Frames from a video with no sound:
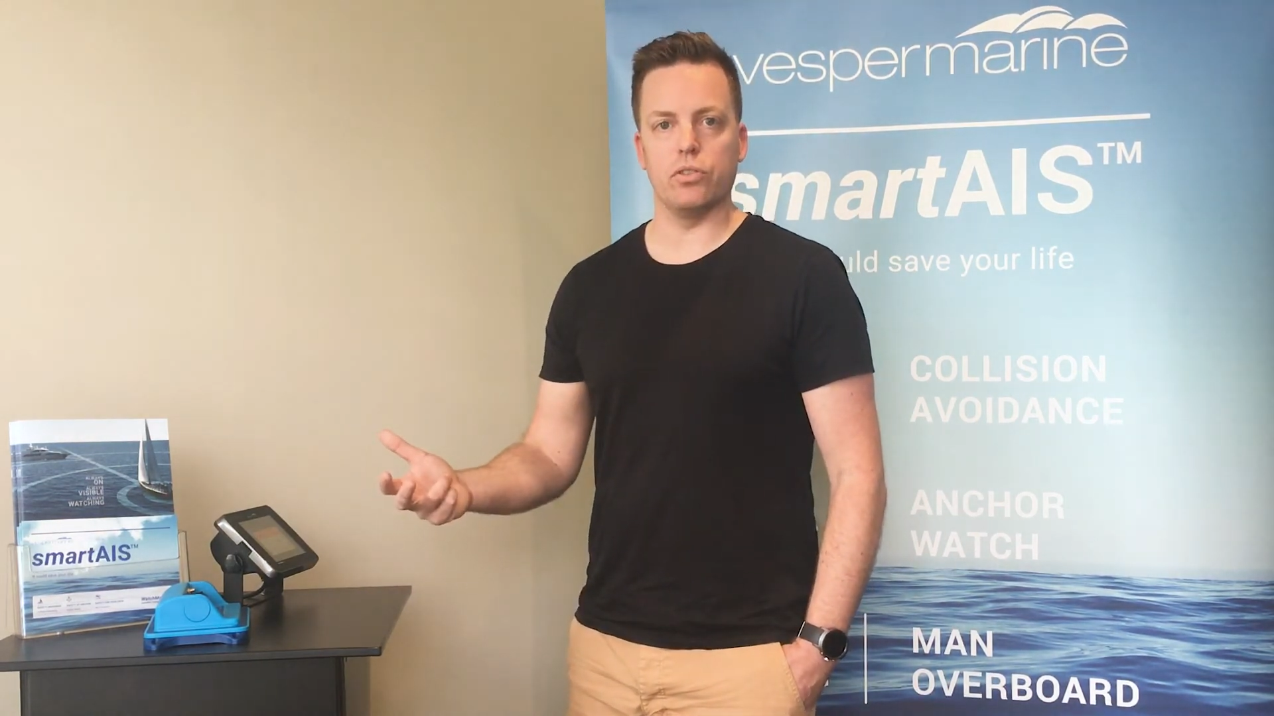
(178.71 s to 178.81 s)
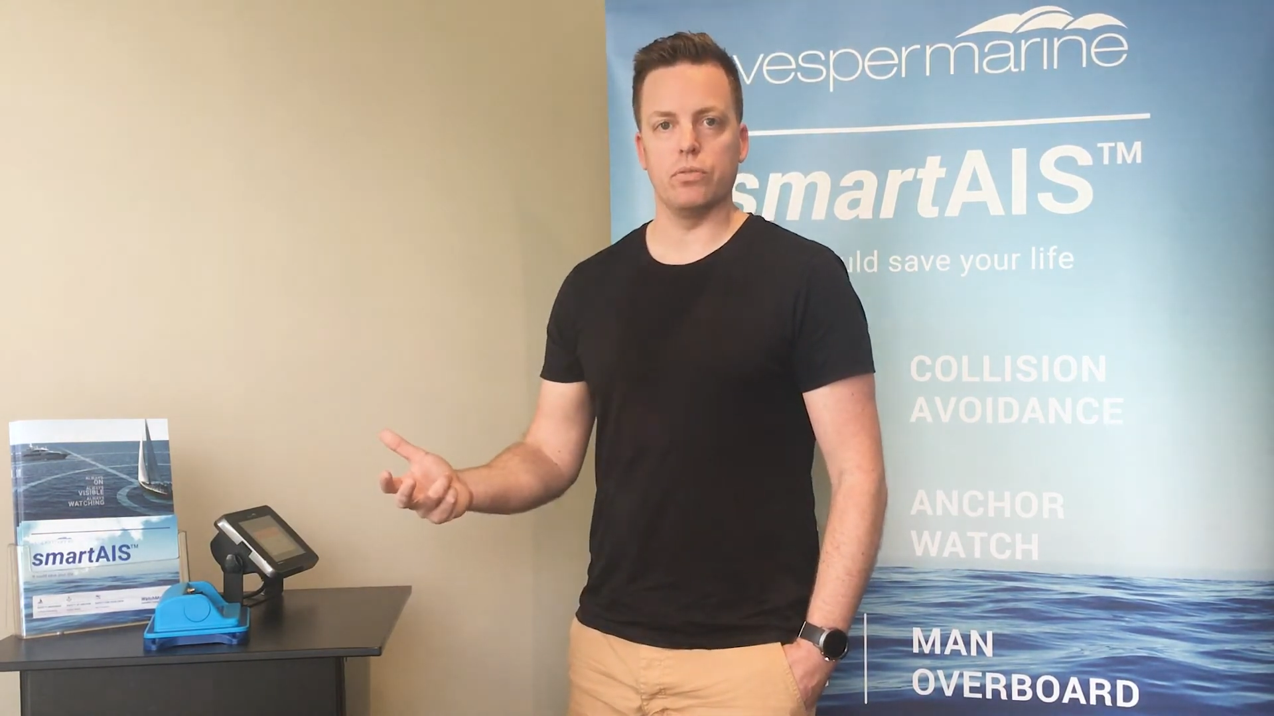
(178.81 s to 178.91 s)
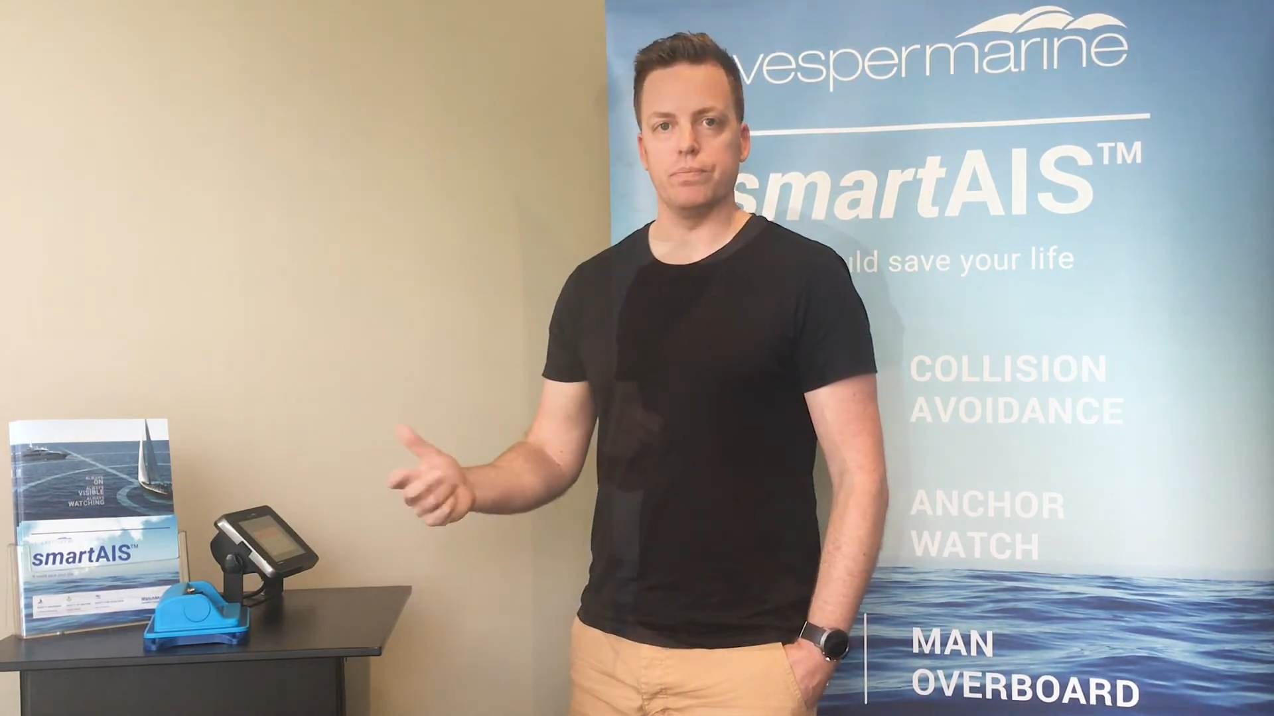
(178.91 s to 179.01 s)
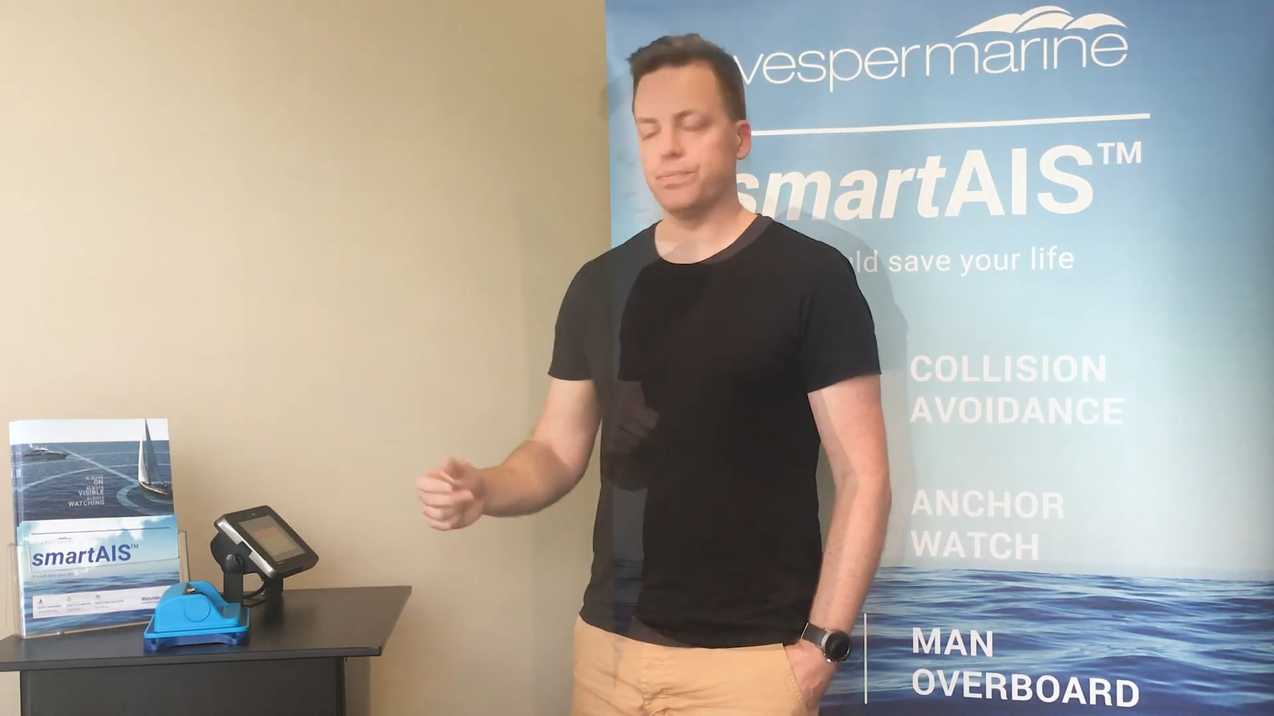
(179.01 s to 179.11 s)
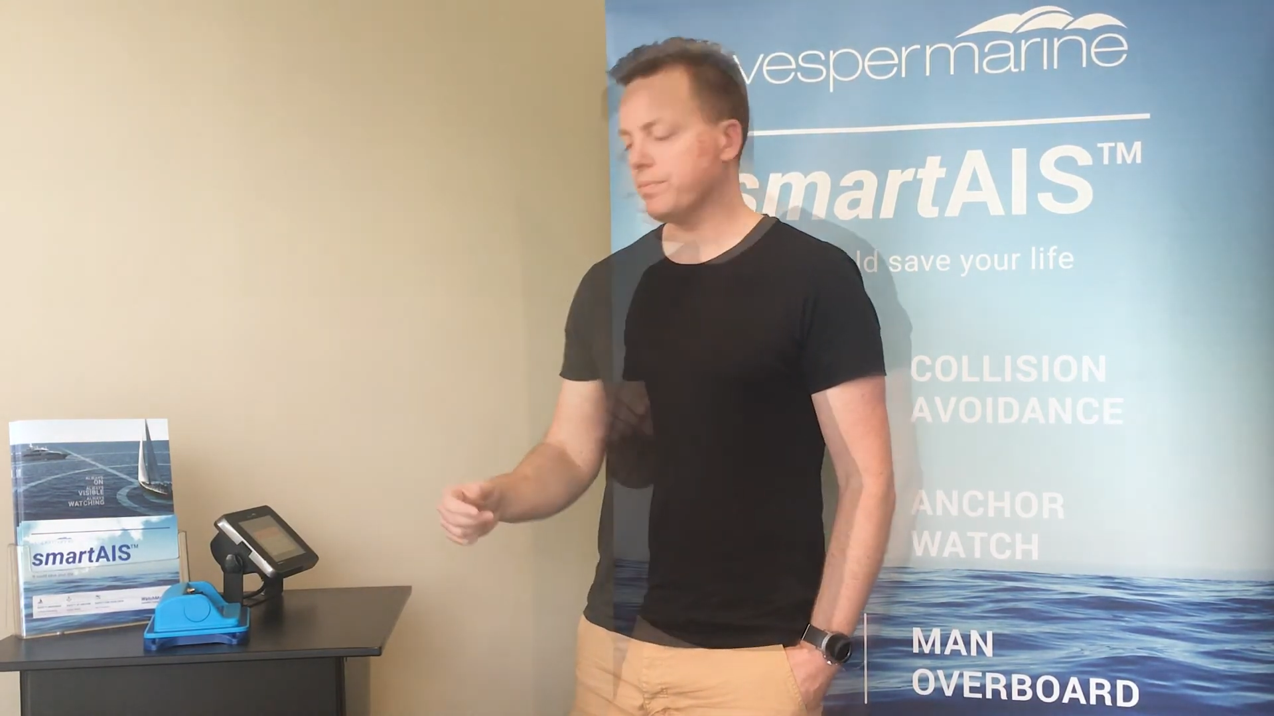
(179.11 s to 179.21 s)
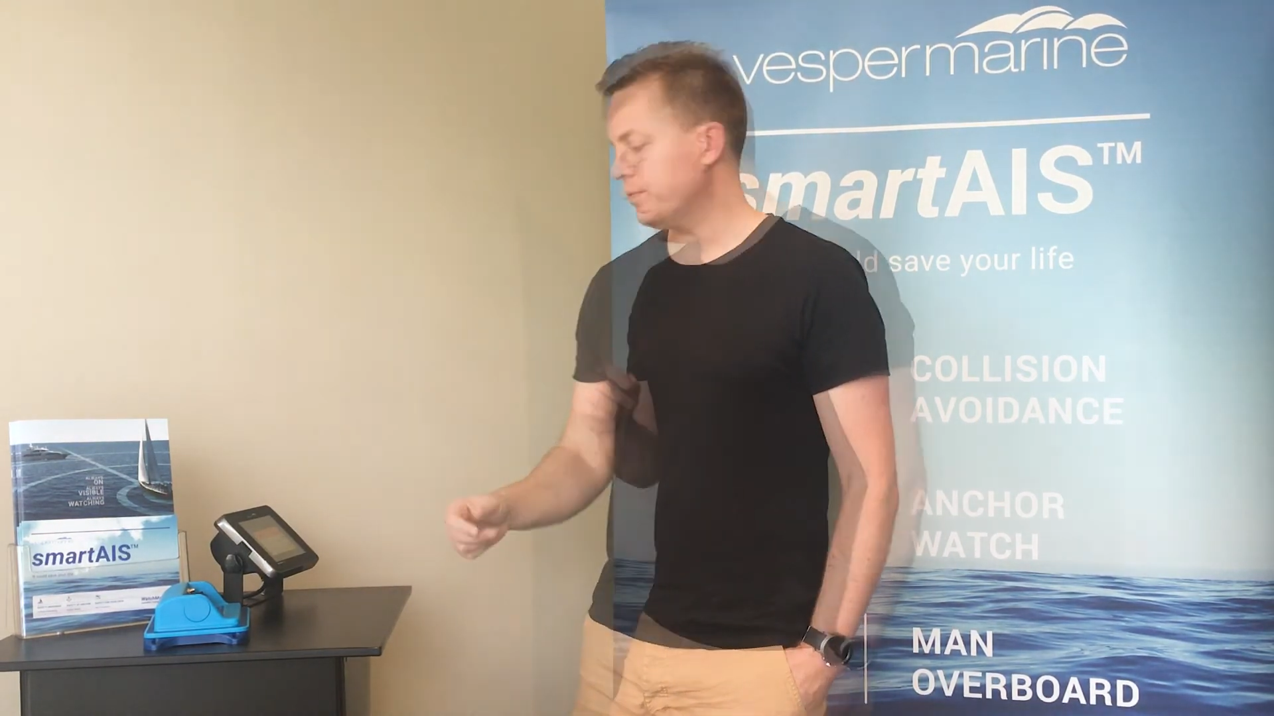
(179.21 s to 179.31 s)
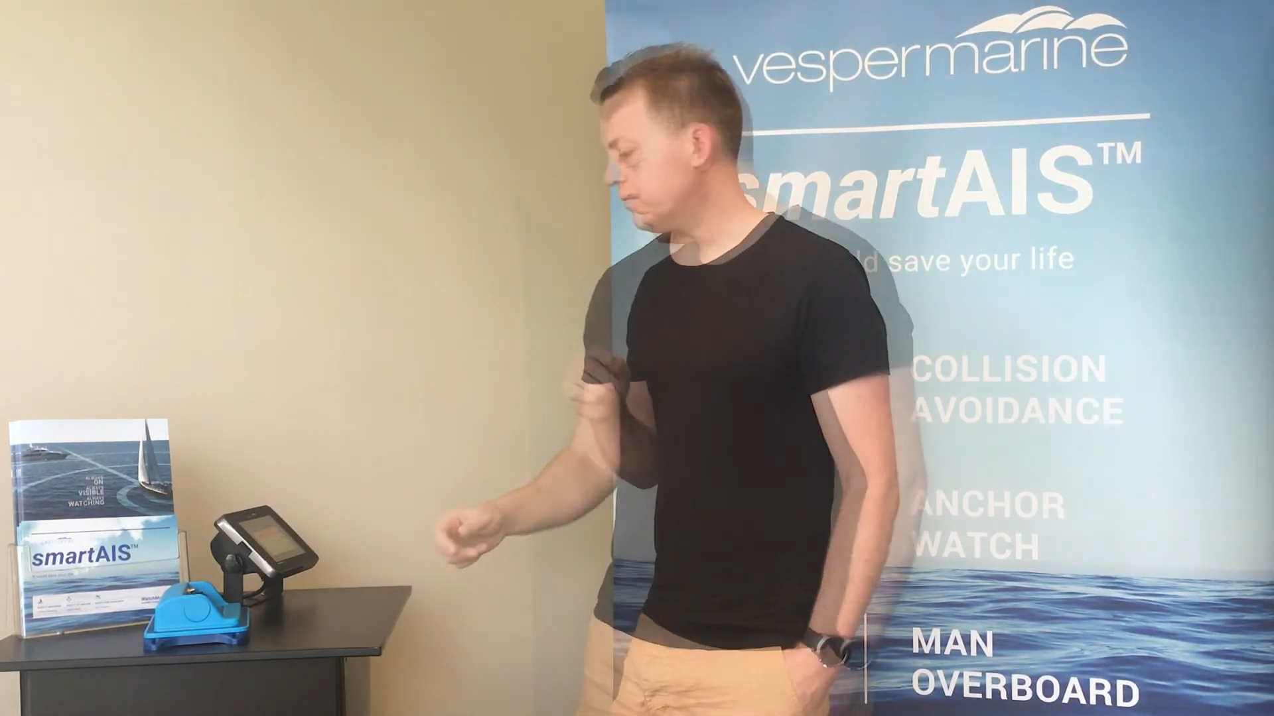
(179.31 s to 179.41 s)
soon.